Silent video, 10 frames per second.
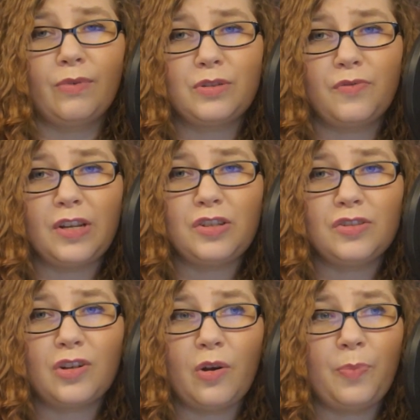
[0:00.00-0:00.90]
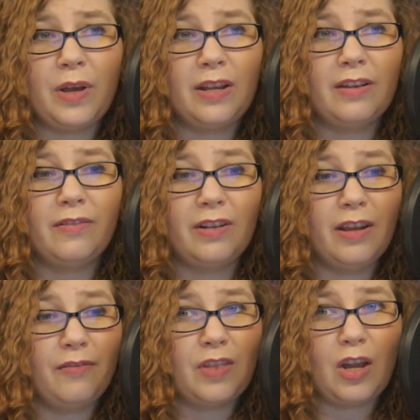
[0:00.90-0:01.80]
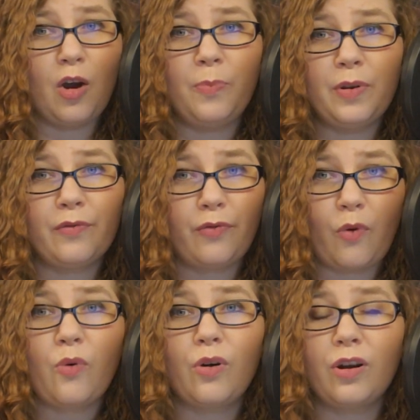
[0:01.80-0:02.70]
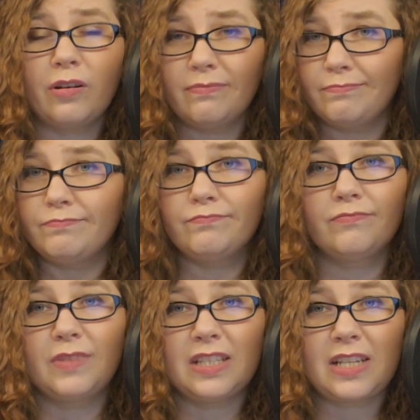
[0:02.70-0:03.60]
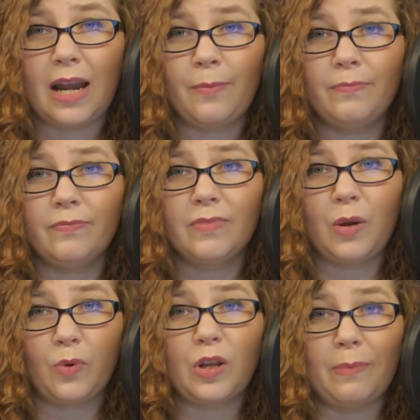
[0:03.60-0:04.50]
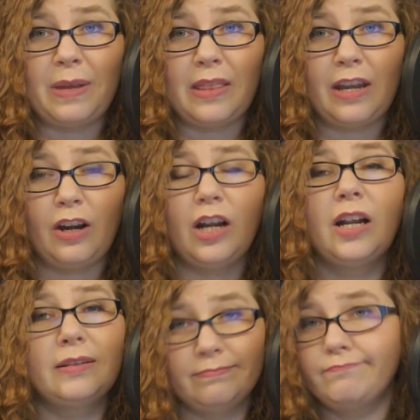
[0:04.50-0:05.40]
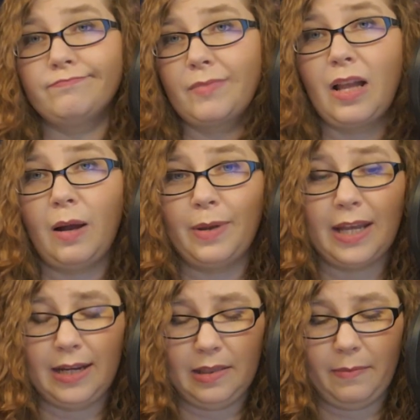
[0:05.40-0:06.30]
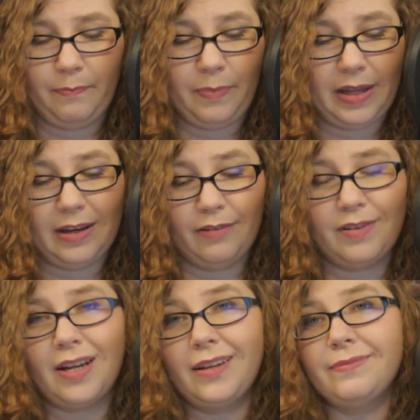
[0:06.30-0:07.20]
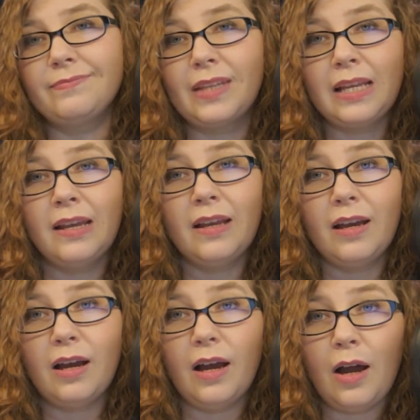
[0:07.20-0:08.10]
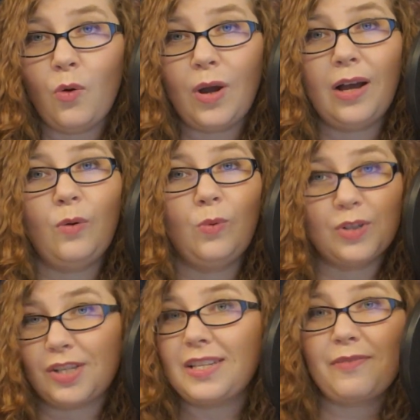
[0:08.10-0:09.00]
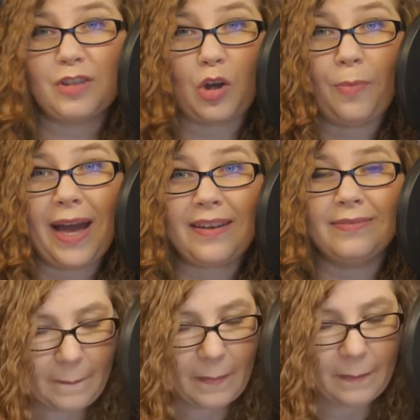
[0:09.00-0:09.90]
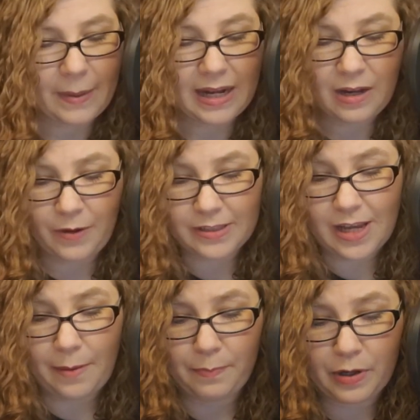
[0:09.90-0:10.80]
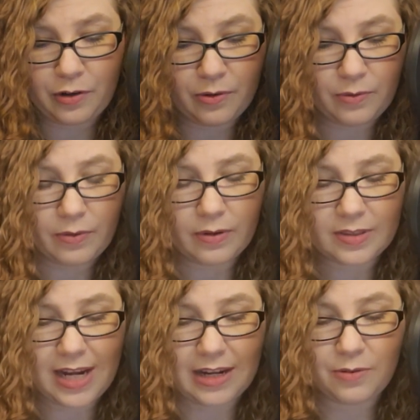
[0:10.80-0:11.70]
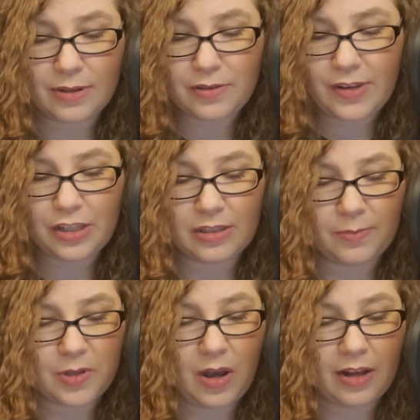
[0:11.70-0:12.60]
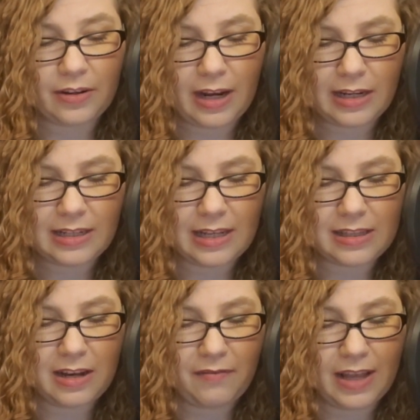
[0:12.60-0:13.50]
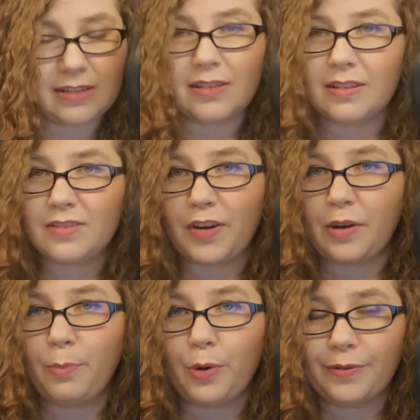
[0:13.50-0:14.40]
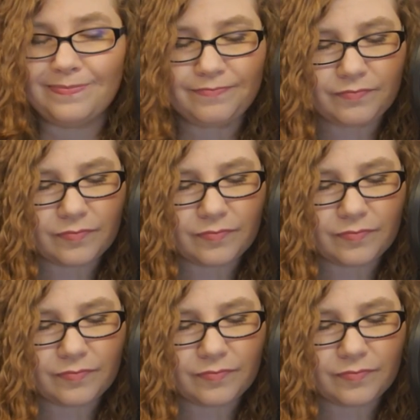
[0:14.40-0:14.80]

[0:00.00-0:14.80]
reservations to open. If they open for the time that we're going to be there, I'll be getting them. But if not, oh well, we'll just have to go back. But anyways, yeah, book your dining reservations up to 180 days in advance. It's very important.